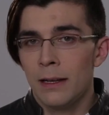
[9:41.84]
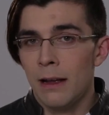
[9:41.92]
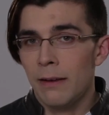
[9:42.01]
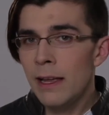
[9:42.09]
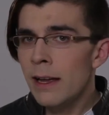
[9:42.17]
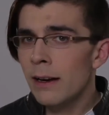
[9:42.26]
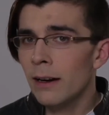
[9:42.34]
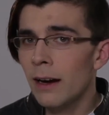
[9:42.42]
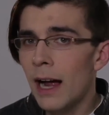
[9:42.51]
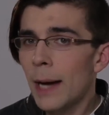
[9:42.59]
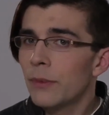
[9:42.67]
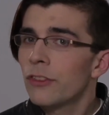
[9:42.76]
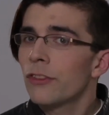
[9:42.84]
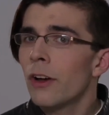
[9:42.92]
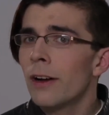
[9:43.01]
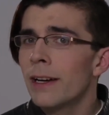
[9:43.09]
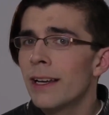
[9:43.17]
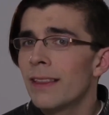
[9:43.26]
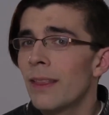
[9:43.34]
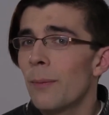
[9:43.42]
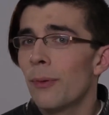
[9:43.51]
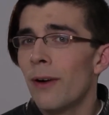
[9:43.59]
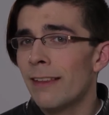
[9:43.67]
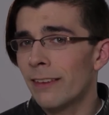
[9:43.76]
Now here, I'm starting in the
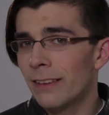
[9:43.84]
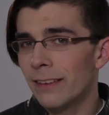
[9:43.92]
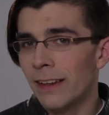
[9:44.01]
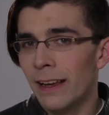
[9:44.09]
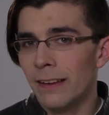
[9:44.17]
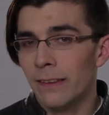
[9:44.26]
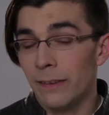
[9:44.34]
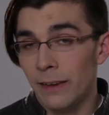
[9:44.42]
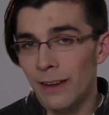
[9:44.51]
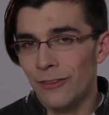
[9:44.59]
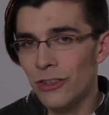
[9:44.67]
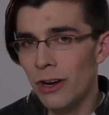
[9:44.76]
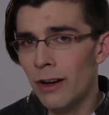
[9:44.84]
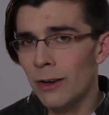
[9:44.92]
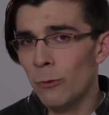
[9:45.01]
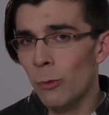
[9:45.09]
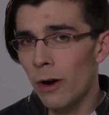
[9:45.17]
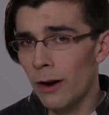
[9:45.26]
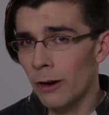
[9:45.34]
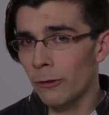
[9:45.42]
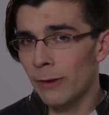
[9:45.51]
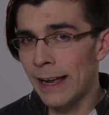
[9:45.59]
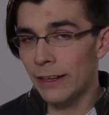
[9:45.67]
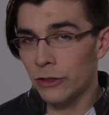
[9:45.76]
present tense, if John were
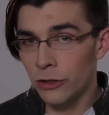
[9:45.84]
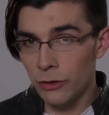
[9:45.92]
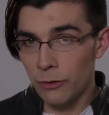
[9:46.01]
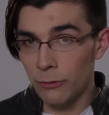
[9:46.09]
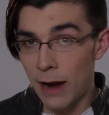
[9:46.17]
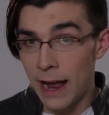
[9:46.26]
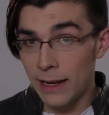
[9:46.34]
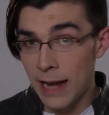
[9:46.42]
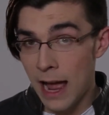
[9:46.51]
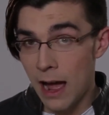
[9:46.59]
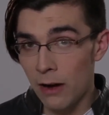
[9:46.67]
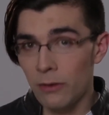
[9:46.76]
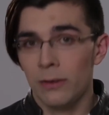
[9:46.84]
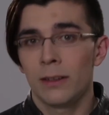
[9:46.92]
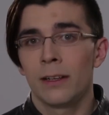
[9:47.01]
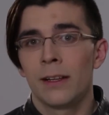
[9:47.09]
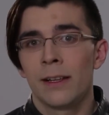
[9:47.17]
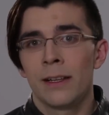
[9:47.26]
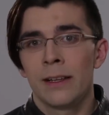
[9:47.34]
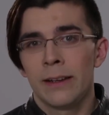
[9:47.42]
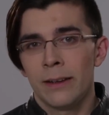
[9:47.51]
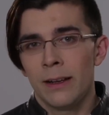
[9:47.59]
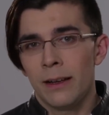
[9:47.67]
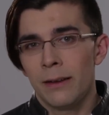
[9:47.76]
rich right now.
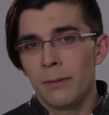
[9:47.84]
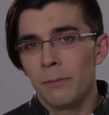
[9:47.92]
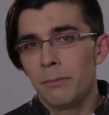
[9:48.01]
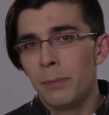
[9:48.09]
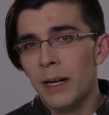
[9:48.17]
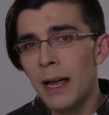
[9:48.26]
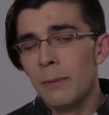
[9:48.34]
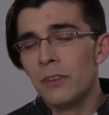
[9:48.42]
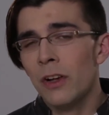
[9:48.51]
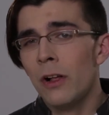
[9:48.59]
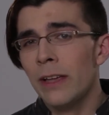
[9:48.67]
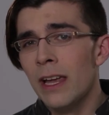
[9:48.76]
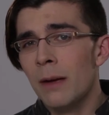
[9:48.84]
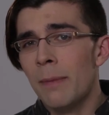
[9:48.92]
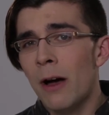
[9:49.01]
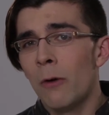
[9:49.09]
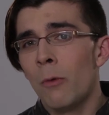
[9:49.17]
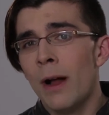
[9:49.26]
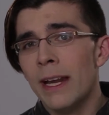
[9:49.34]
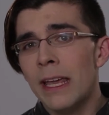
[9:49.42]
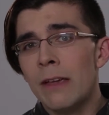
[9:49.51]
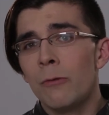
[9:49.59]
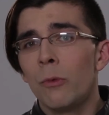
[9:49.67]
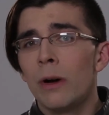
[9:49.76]
But I'm talking about what
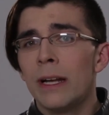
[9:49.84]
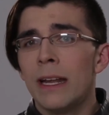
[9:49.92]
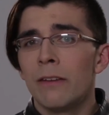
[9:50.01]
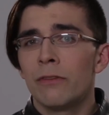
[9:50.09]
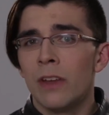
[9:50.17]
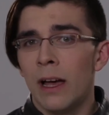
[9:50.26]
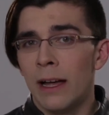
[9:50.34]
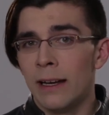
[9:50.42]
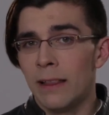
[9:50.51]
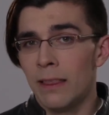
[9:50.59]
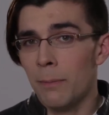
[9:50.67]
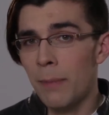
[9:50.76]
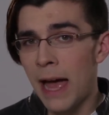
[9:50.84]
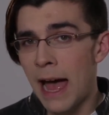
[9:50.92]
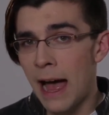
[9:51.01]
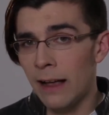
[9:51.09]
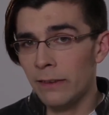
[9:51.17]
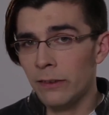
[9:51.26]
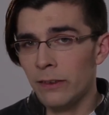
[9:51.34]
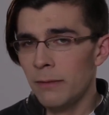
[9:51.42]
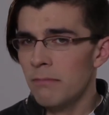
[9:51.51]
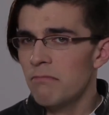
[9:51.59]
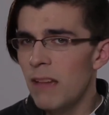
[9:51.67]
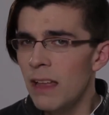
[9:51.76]
he would have done in the past,
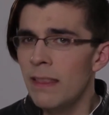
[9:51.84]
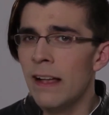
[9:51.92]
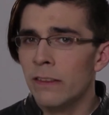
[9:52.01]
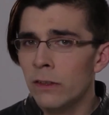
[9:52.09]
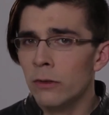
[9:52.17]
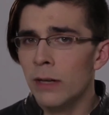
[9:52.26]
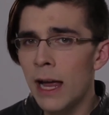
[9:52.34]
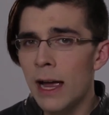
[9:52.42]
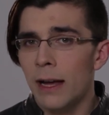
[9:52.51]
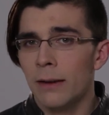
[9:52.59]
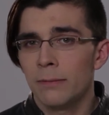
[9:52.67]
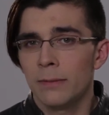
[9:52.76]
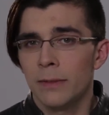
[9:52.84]
and that's okay.